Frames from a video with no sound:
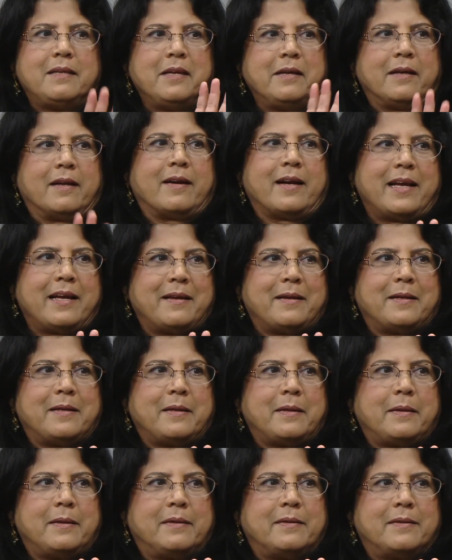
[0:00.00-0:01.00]
that's my
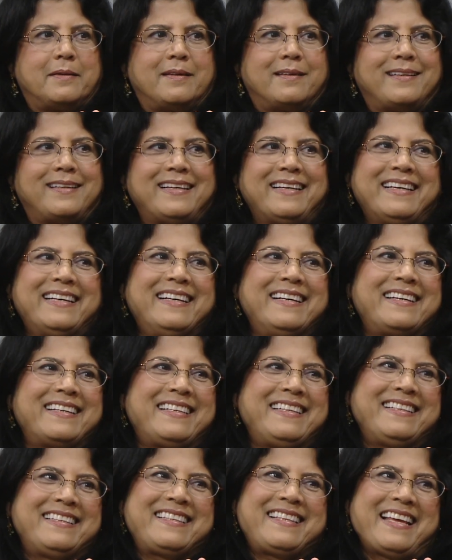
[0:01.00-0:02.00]
favorite, by the way. I
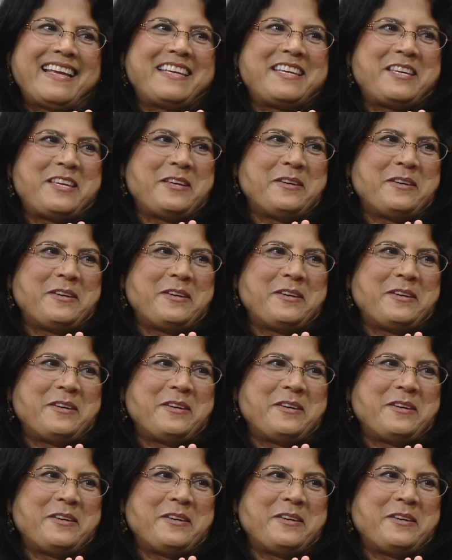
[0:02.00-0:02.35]
love that one.